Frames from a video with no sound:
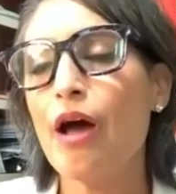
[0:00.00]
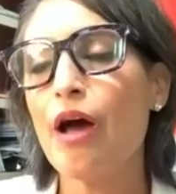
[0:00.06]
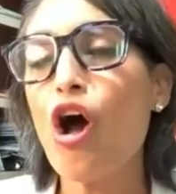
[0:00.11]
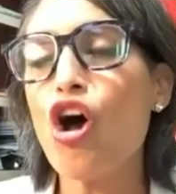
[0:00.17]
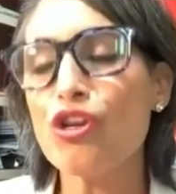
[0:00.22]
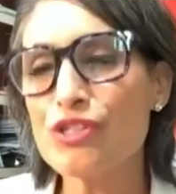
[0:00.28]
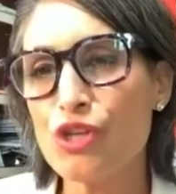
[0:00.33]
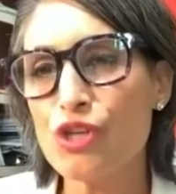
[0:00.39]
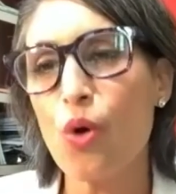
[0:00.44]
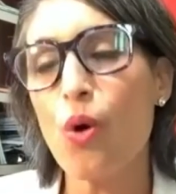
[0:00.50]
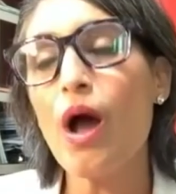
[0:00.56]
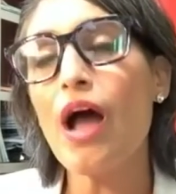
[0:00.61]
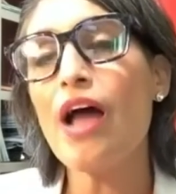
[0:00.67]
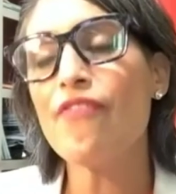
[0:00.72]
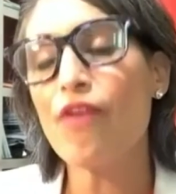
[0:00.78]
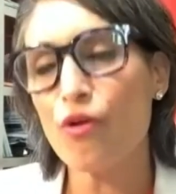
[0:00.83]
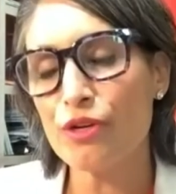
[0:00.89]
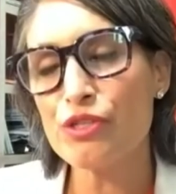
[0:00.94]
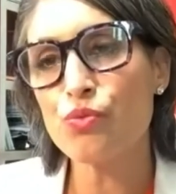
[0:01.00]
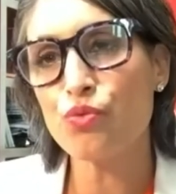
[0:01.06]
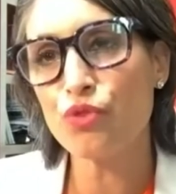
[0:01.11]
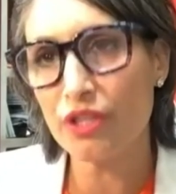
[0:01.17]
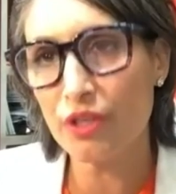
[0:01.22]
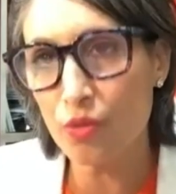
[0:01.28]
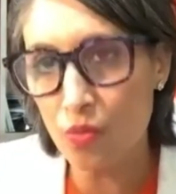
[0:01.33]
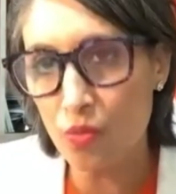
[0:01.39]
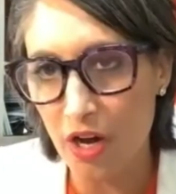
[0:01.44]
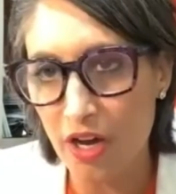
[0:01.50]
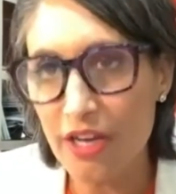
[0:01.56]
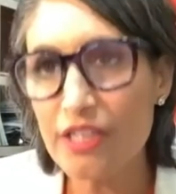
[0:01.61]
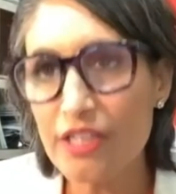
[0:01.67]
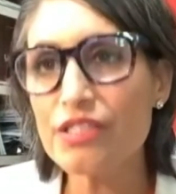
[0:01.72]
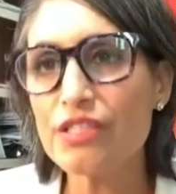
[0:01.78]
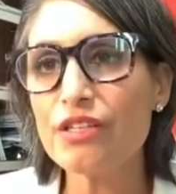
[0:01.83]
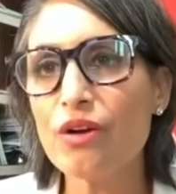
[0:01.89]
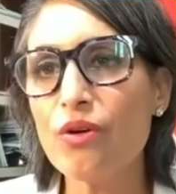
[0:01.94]
Also, I've always really
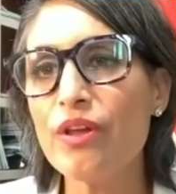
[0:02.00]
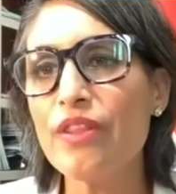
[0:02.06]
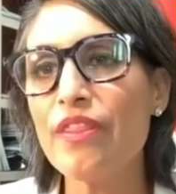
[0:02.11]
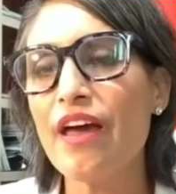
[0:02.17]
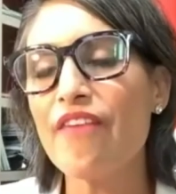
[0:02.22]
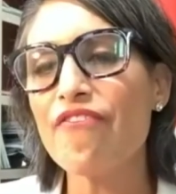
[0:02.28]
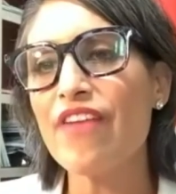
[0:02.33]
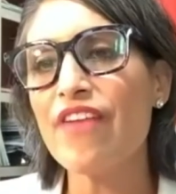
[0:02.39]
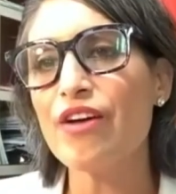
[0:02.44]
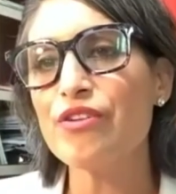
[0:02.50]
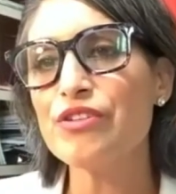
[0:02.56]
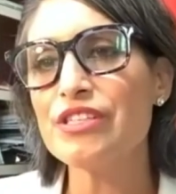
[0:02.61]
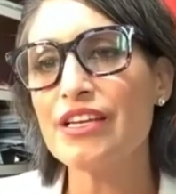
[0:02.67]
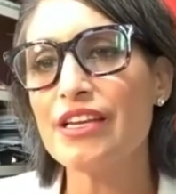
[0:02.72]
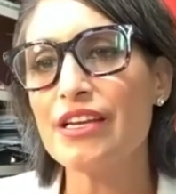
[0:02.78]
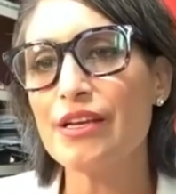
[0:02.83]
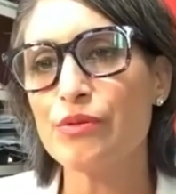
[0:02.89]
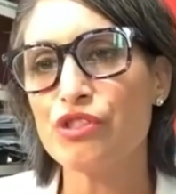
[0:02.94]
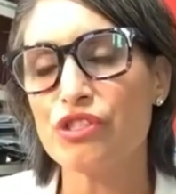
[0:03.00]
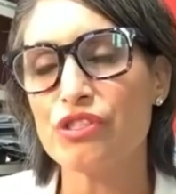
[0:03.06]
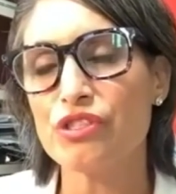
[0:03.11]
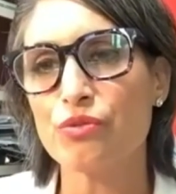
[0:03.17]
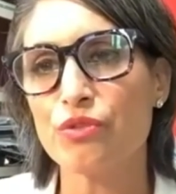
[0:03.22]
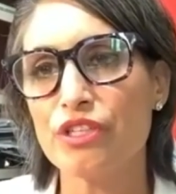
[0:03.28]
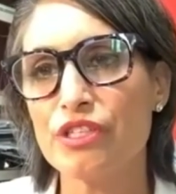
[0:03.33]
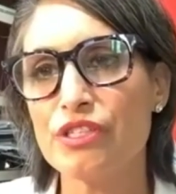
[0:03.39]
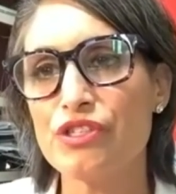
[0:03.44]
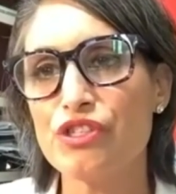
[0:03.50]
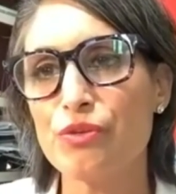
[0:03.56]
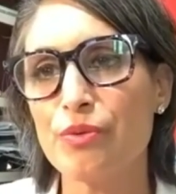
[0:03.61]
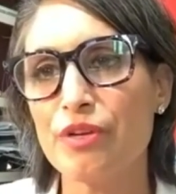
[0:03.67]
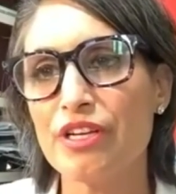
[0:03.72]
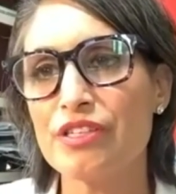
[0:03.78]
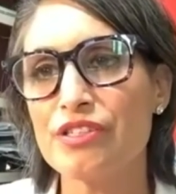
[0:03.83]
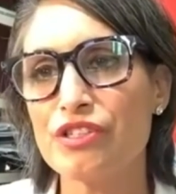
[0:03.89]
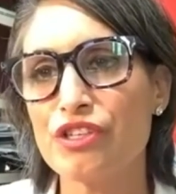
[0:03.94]
wanted to go in that fountain. It was just a really
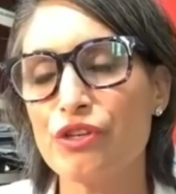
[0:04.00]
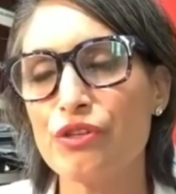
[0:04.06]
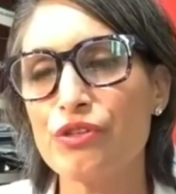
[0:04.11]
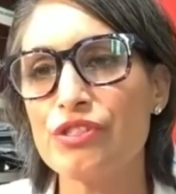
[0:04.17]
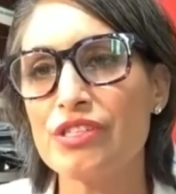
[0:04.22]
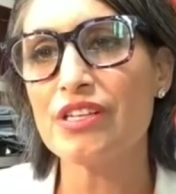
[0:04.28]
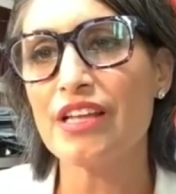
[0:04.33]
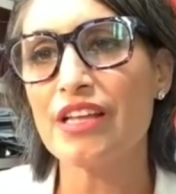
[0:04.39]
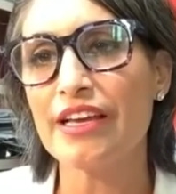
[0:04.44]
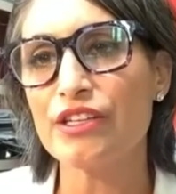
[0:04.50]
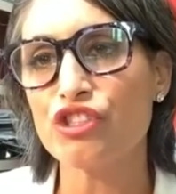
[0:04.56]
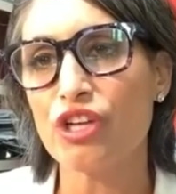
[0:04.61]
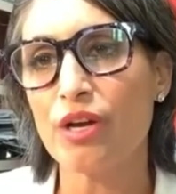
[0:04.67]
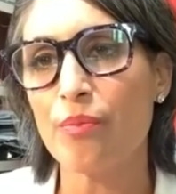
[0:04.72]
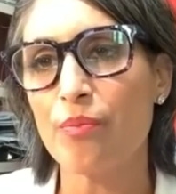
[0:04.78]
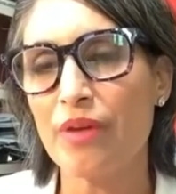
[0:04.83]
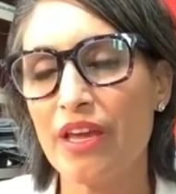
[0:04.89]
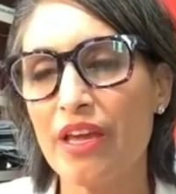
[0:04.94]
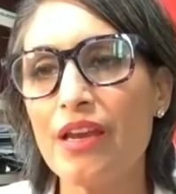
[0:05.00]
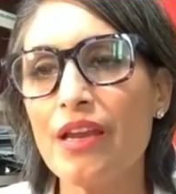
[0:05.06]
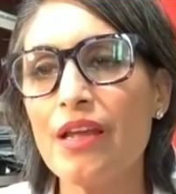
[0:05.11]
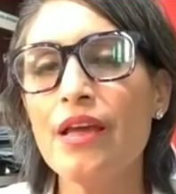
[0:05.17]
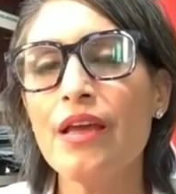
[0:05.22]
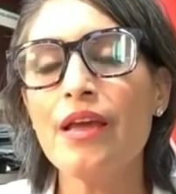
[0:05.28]
stupid excuse like jump in.